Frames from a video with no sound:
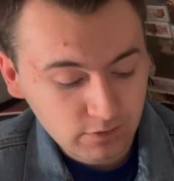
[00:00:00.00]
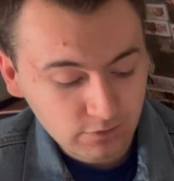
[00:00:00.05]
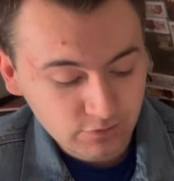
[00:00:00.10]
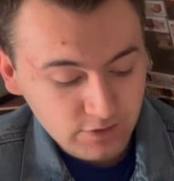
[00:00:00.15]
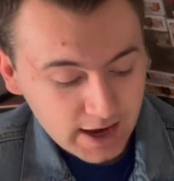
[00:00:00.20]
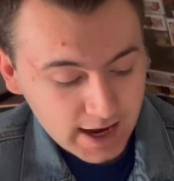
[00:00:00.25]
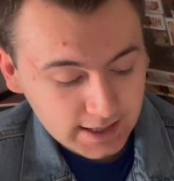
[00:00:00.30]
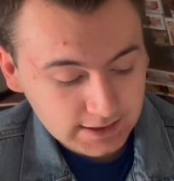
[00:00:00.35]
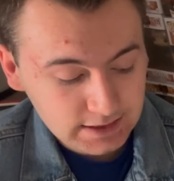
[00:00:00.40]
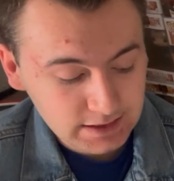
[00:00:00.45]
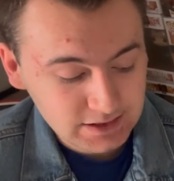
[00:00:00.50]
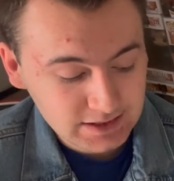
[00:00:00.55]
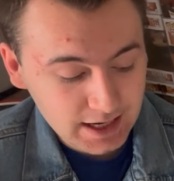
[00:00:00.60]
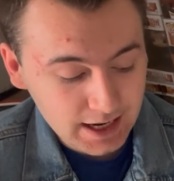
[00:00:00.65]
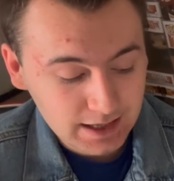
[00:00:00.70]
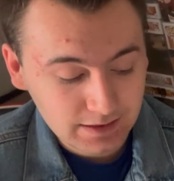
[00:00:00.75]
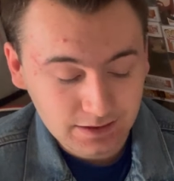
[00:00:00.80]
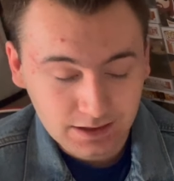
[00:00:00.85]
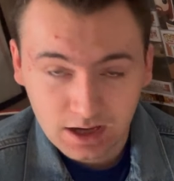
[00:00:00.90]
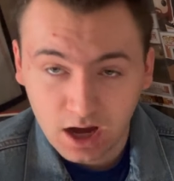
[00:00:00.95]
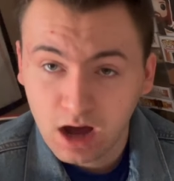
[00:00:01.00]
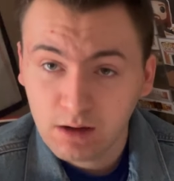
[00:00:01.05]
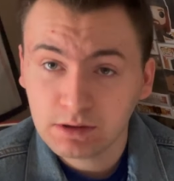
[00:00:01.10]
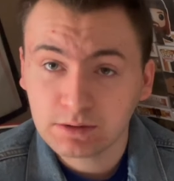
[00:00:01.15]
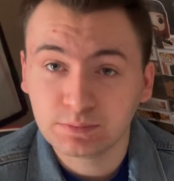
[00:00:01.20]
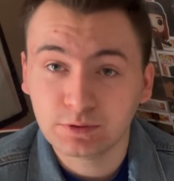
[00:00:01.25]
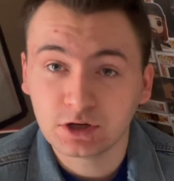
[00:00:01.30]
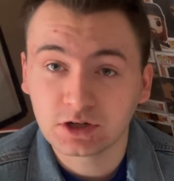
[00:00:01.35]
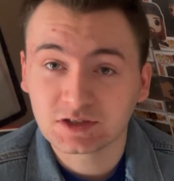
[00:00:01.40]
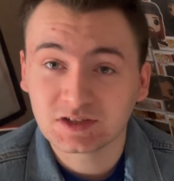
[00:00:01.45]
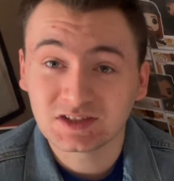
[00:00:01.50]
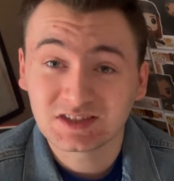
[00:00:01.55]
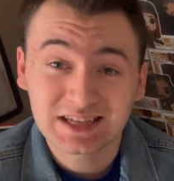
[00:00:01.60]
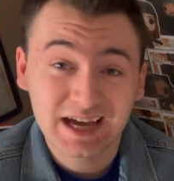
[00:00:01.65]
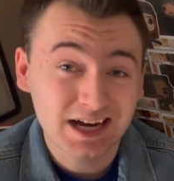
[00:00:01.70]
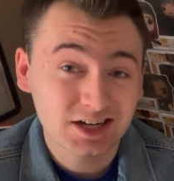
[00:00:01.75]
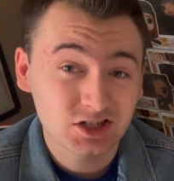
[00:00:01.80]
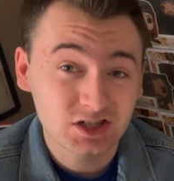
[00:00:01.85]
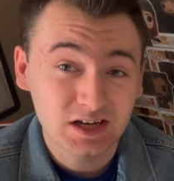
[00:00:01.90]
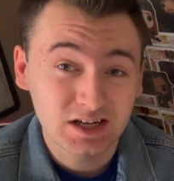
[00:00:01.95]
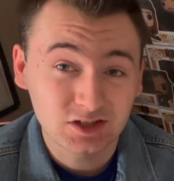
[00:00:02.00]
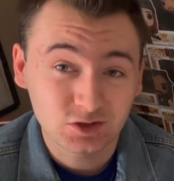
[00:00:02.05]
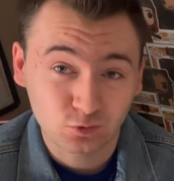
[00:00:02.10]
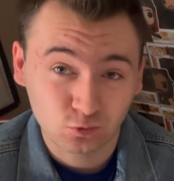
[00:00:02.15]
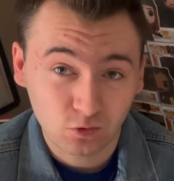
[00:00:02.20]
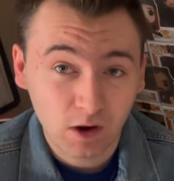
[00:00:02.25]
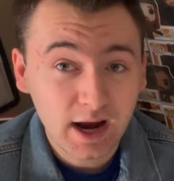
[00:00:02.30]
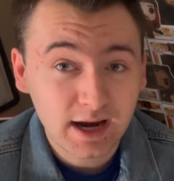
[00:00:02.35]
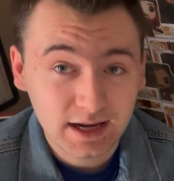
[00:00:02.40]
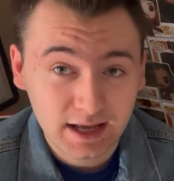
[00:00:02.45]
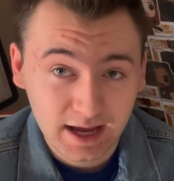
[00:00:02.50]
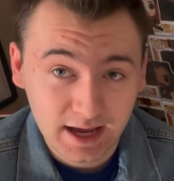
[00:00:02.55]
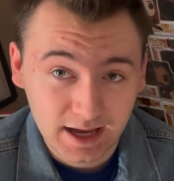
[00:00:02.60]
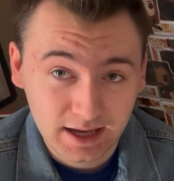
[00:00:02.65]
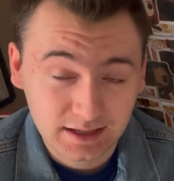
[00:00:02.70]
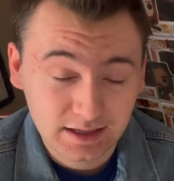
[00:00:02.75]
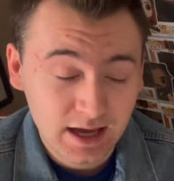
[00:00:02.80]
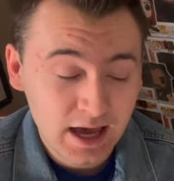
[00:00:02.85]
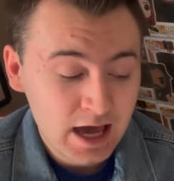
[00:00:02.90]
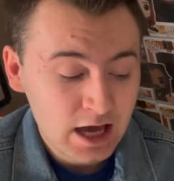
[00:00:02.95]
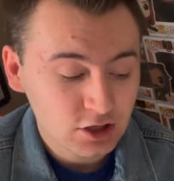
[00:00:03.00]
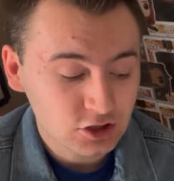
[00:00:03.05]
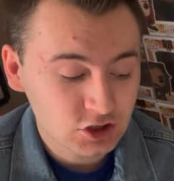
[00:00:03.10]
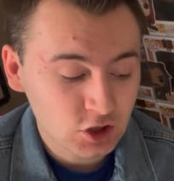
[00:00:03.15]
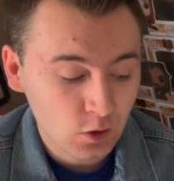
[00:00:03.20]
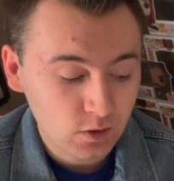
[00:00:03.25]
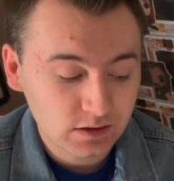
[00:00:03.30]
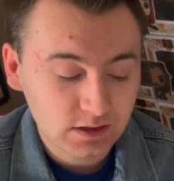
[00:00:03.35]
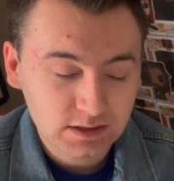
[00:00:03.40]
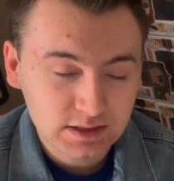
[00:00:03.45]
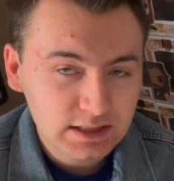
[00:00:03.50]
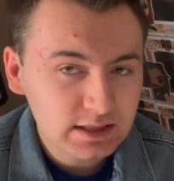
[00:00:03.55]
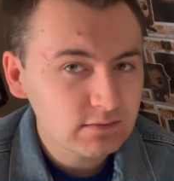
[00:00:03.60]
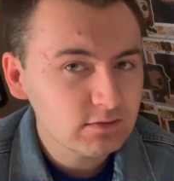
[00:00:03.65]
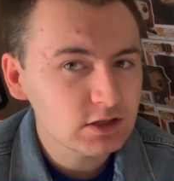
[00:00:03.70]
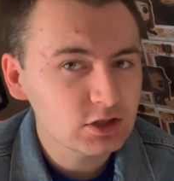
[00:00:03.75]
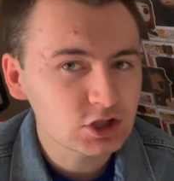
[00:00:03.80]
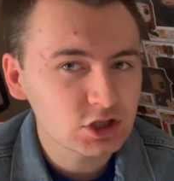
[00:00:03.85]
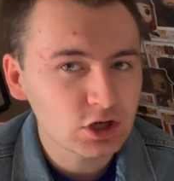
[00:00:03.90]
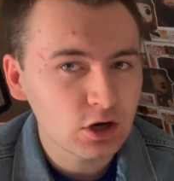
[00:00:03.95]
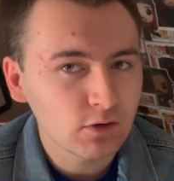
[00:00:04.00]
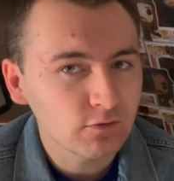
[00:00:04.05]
fact is that in the comic books, it's actually his right hand. So in the TV show,